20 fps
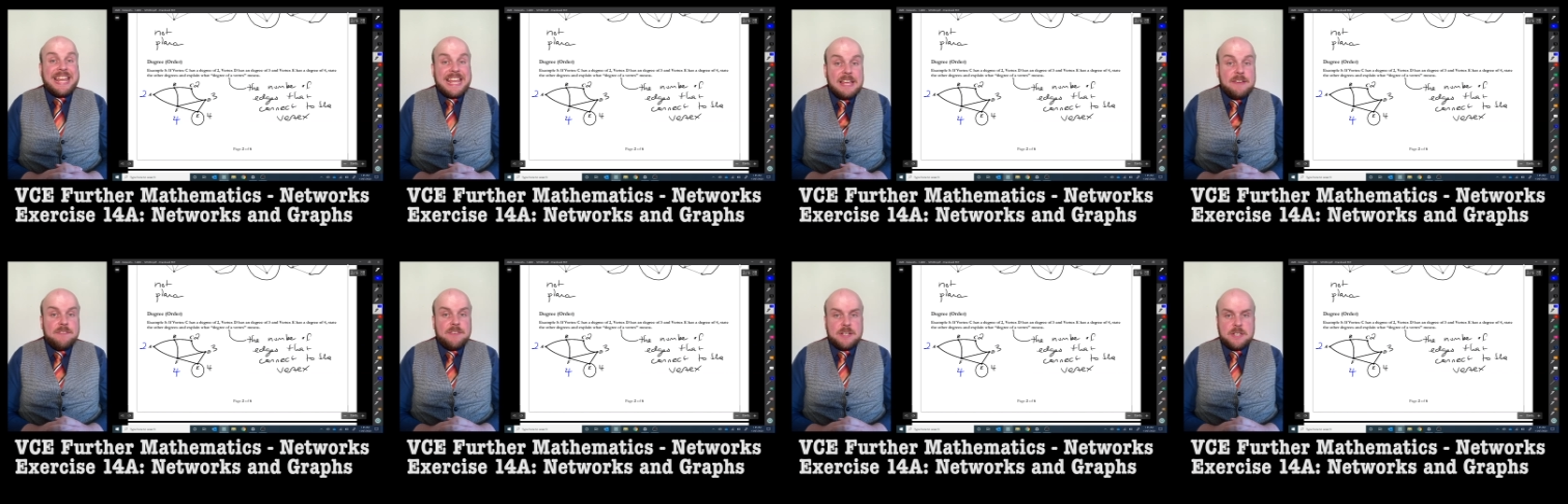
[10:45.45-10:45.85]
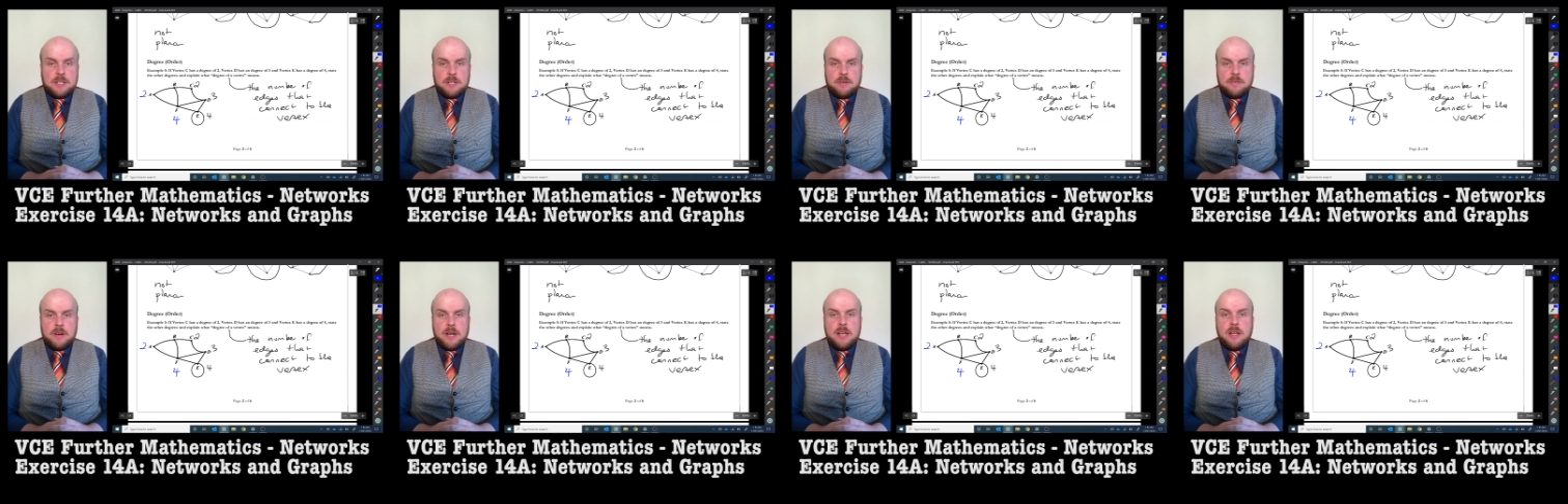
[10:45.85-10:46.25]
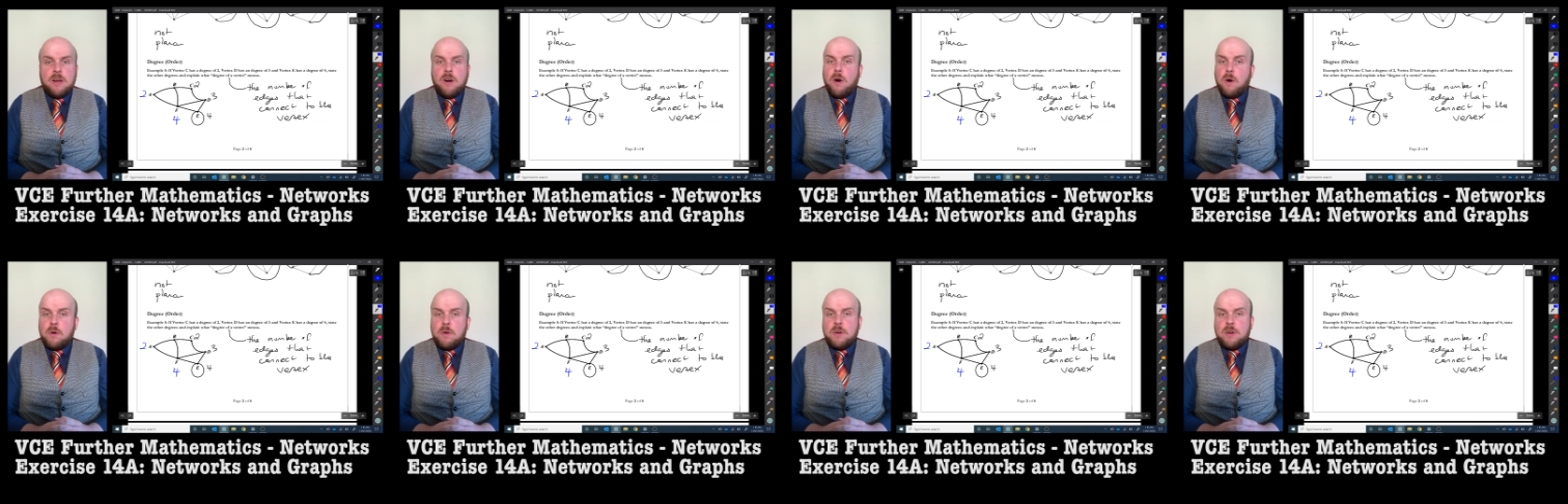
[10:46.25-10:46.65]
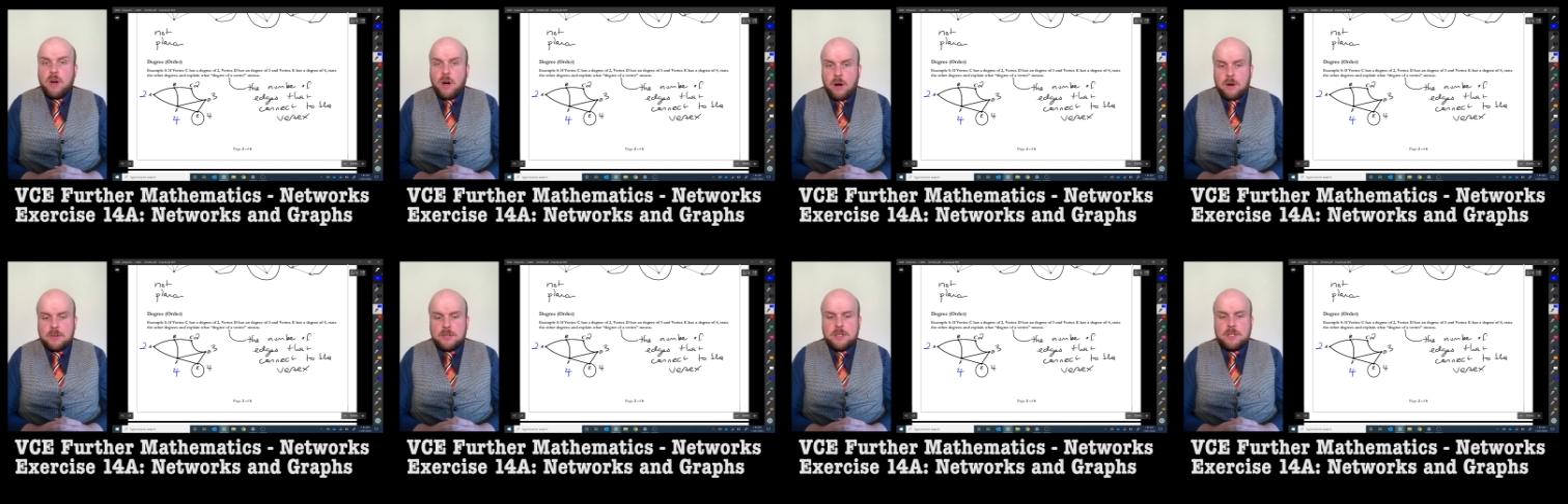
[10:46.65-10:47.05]
even degree or an
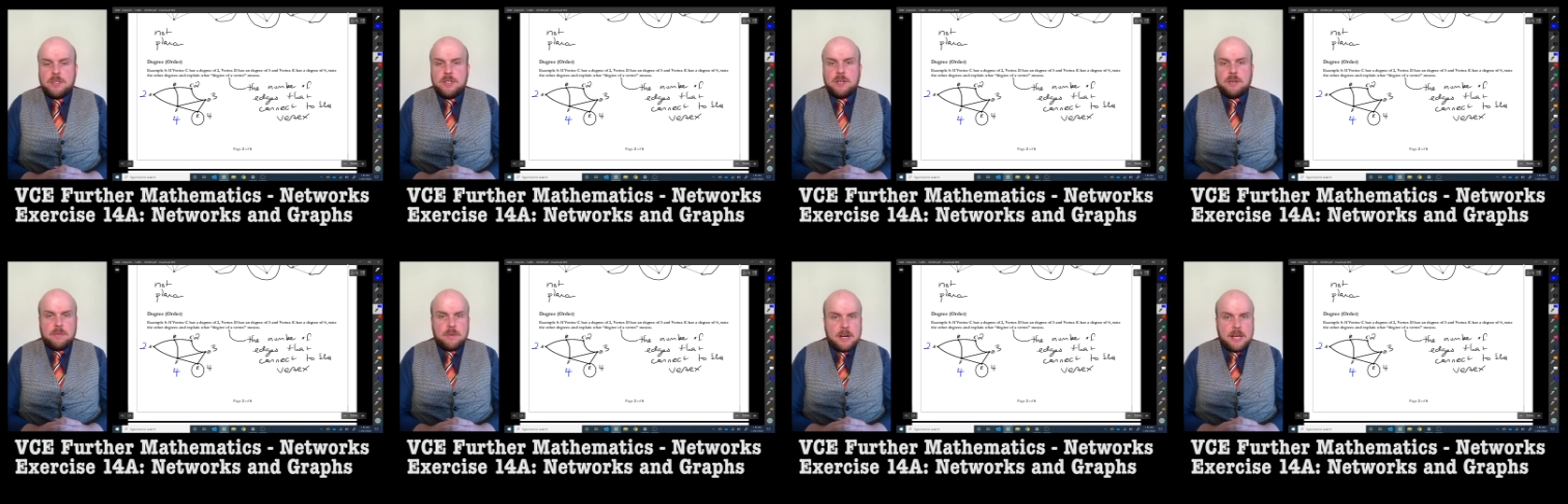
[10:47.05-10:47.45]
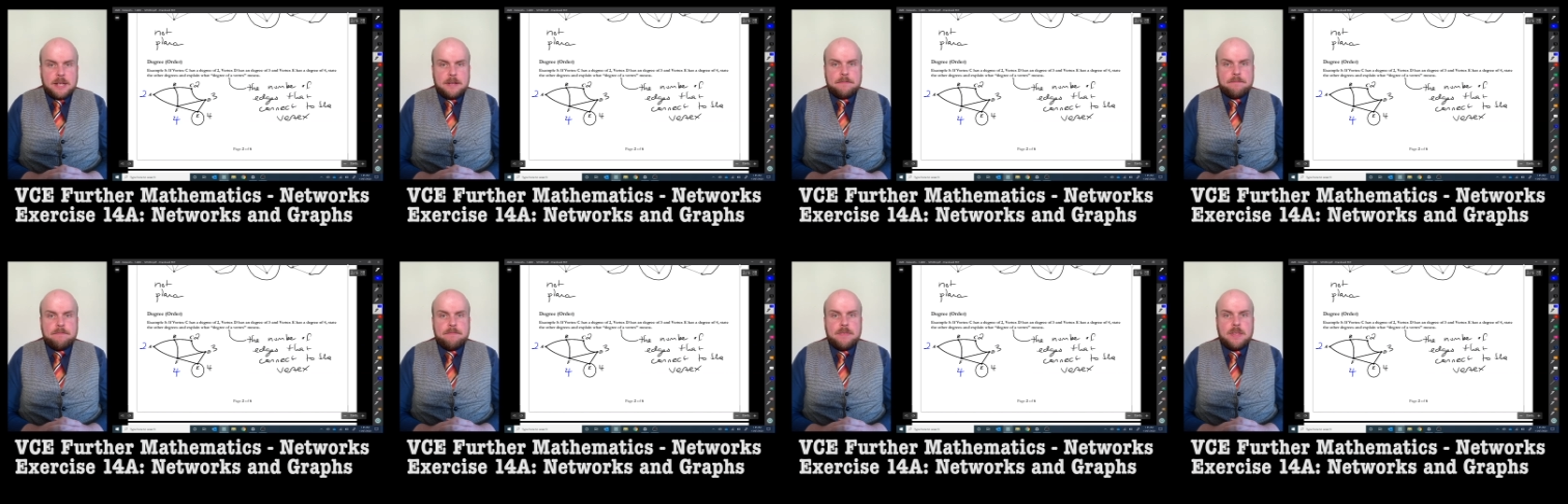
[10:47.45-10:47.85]
odd degree.